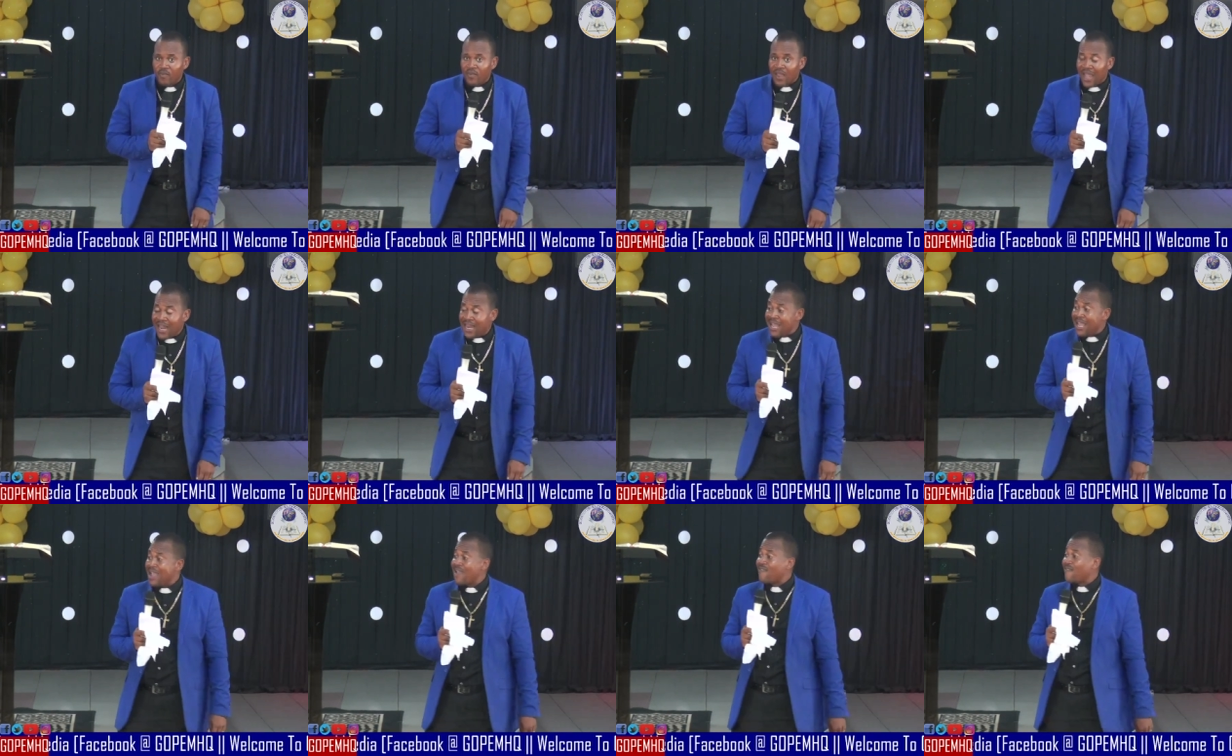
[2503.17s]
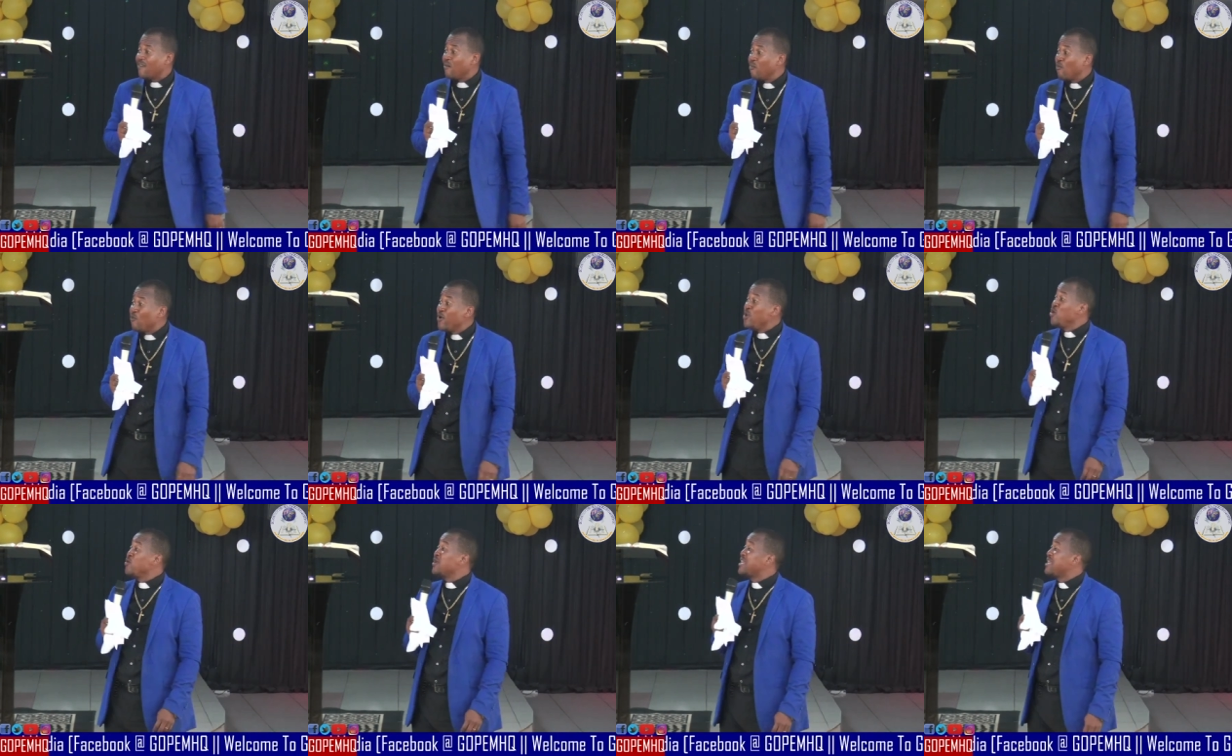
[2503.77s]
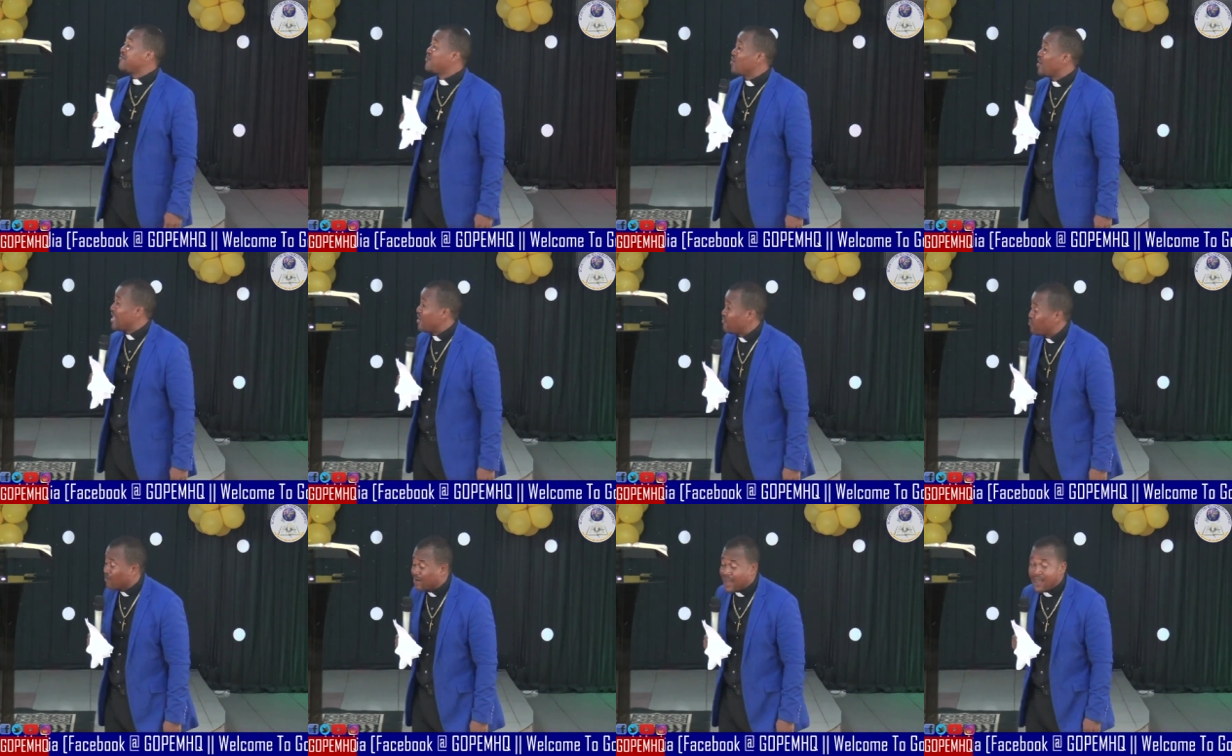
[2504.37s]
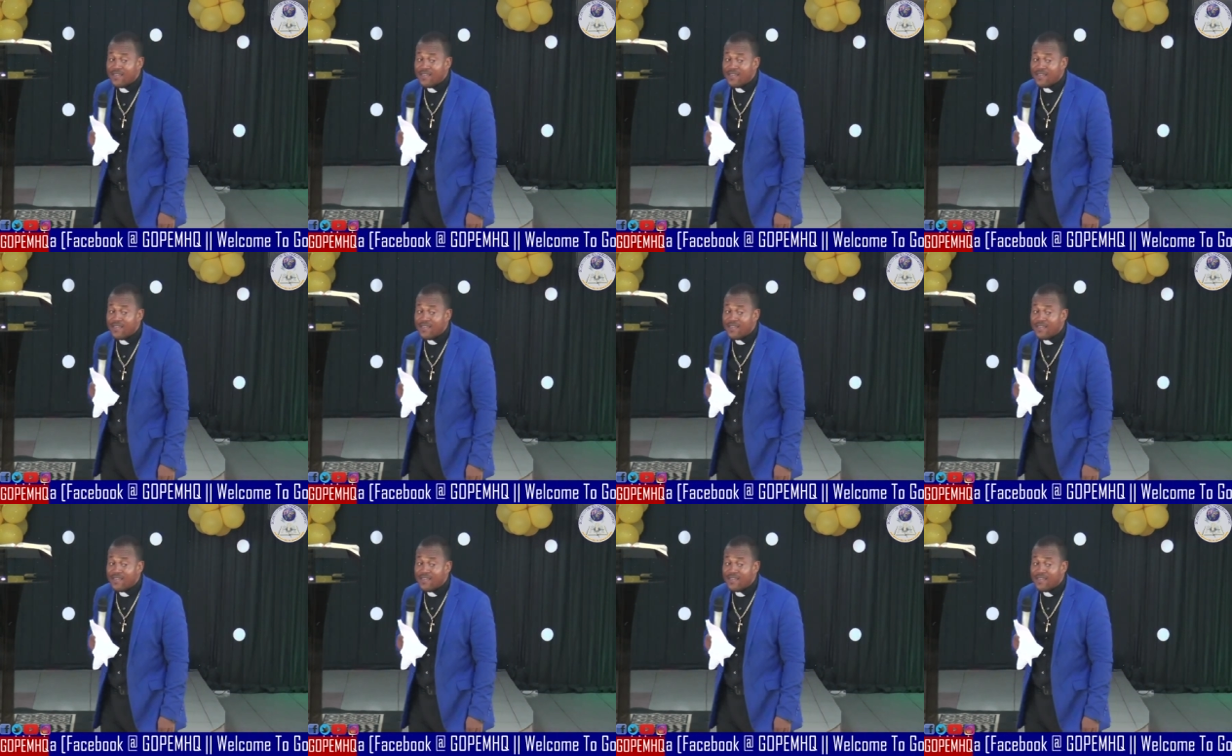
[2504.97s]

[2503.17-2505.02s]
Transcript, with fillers: And I asked him, will you give your life to Christ?